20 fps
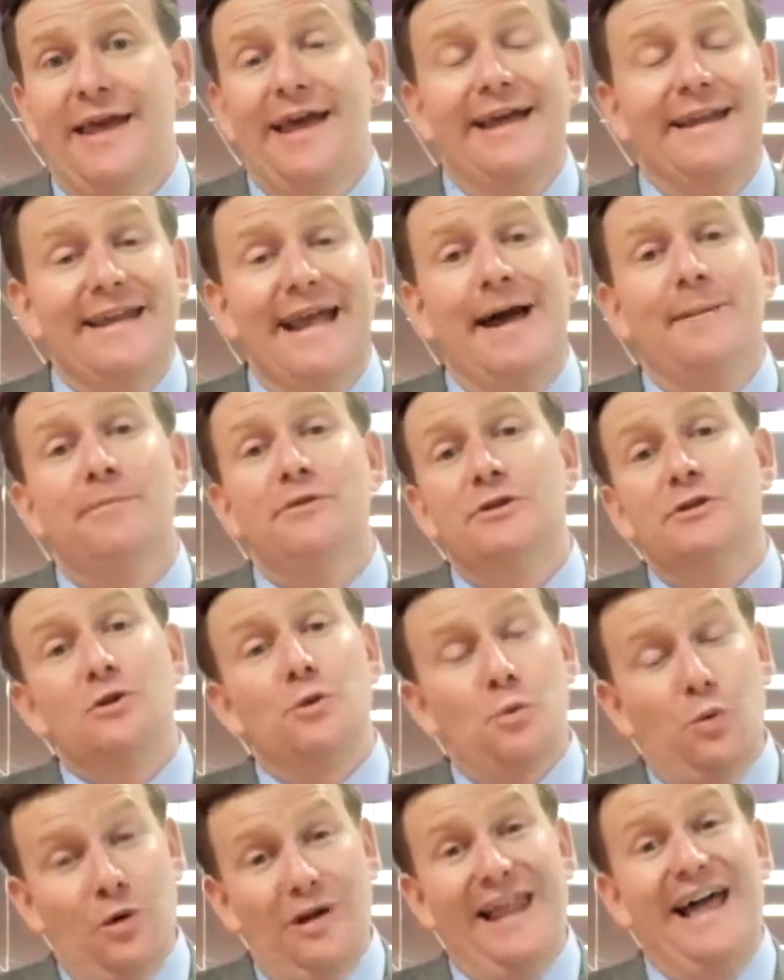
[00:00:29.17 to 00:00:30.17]
And damages
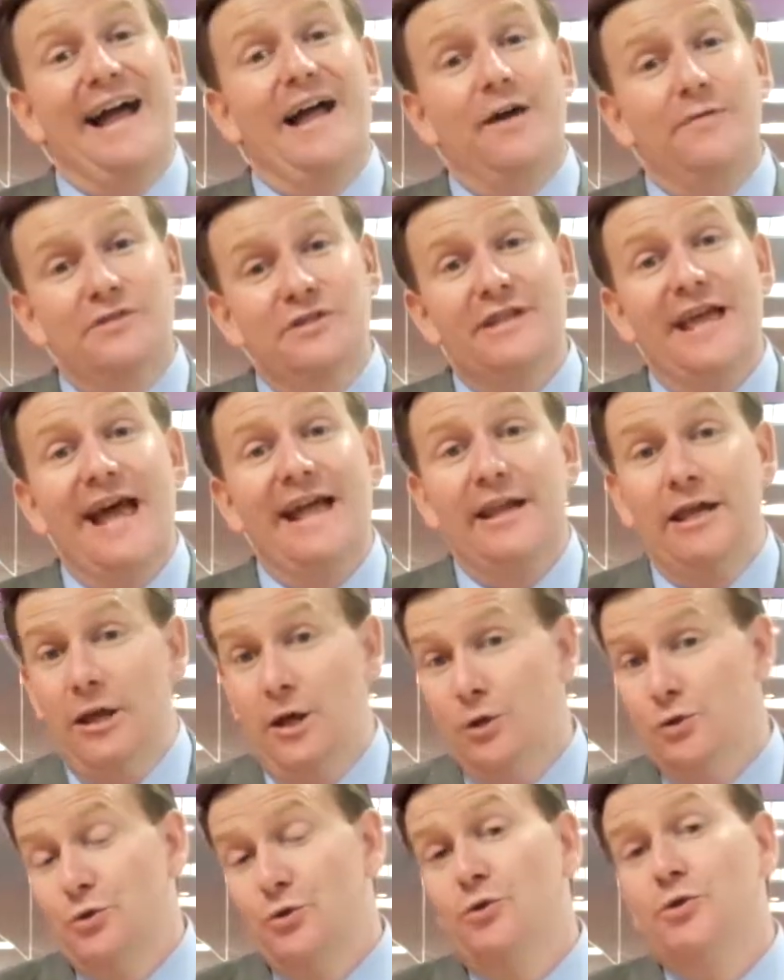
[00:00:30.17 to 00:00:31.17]
or lack of standing
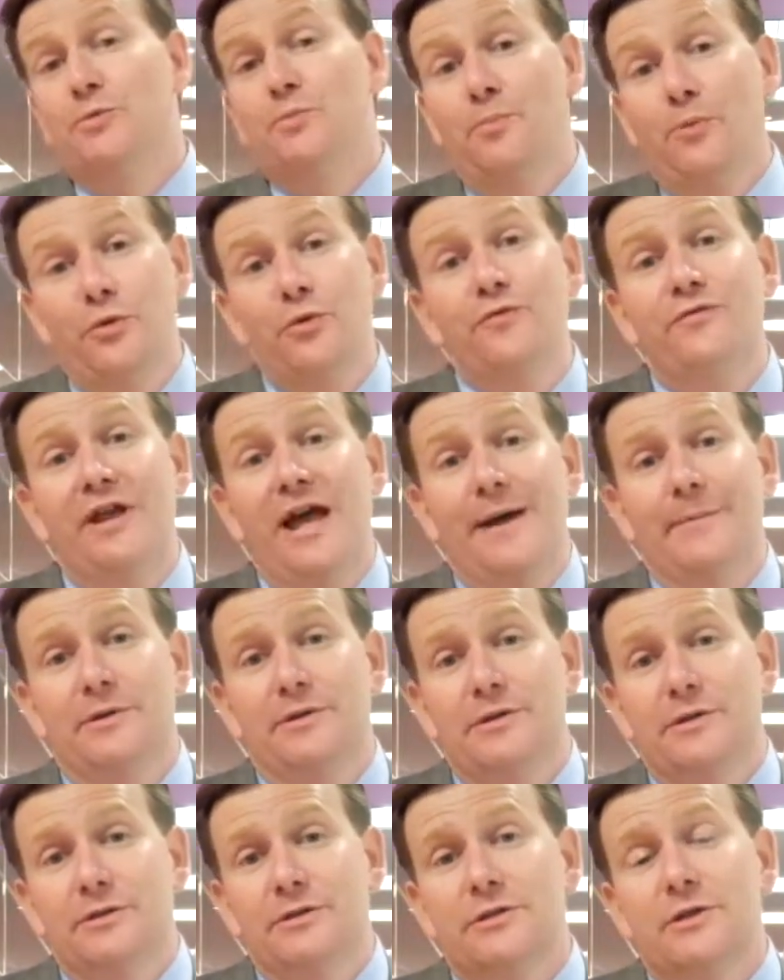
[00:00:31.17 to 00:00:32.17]
because you couldn't prove
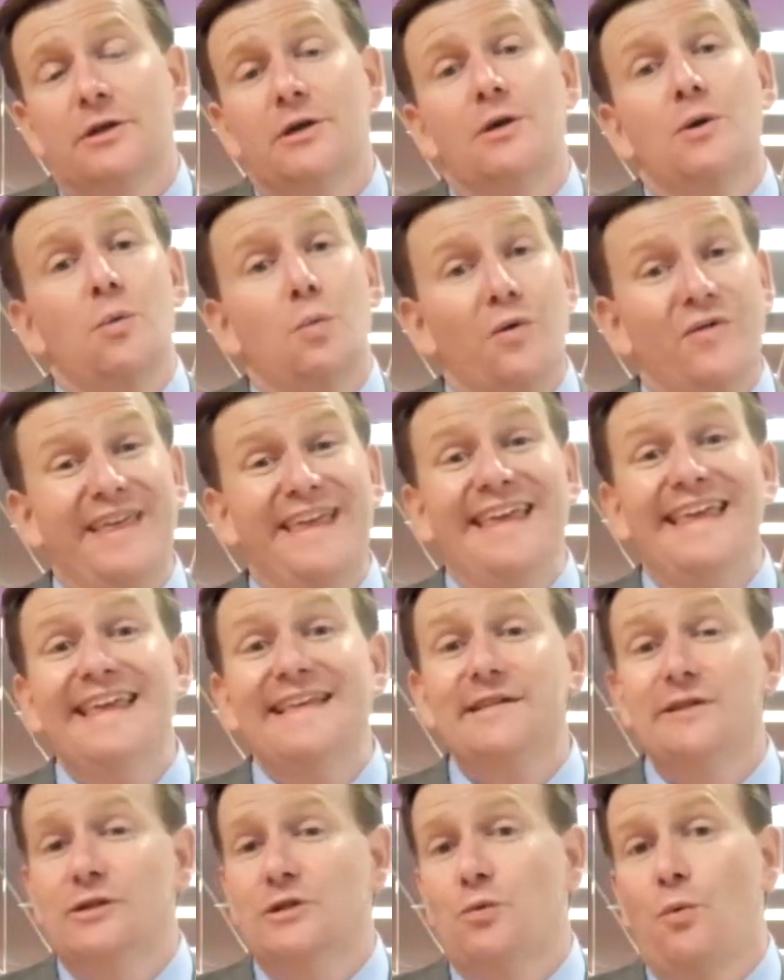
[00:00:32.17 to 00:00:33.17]
damages were the
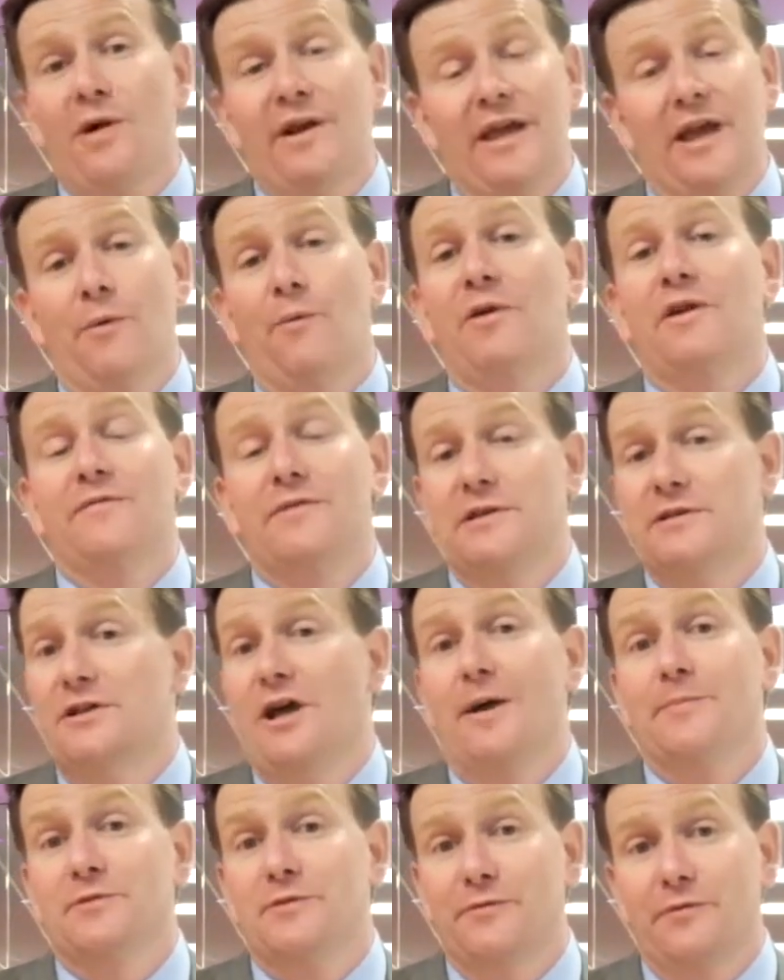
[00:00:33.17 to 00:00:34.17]
easiest way to get rid of these
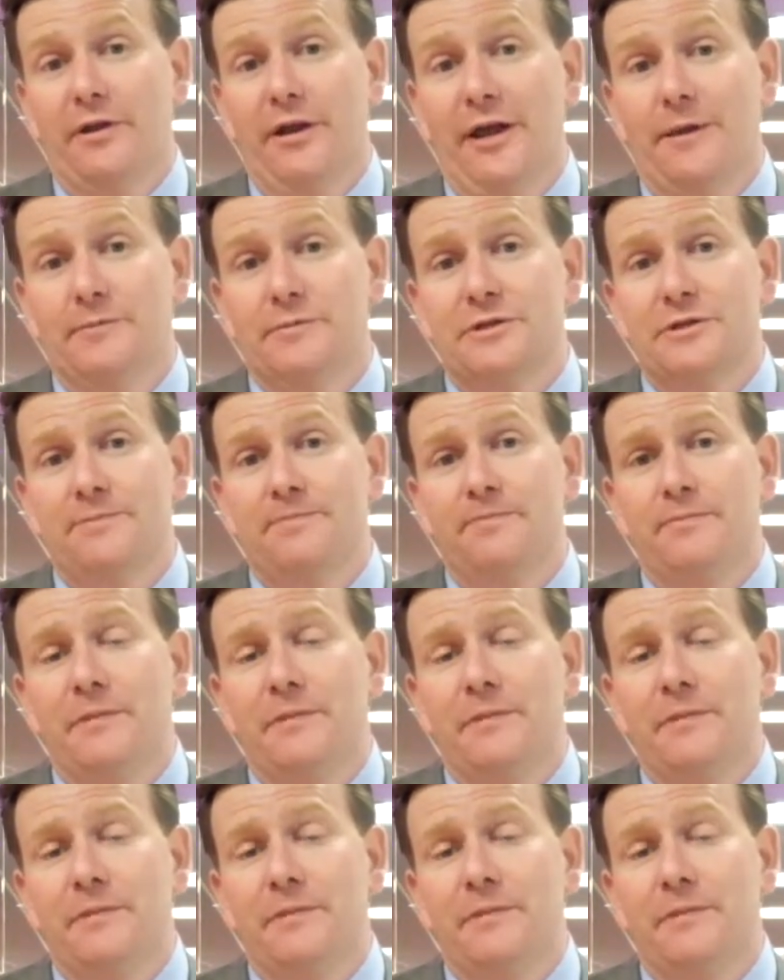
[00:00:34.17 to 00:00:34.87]
types of claims.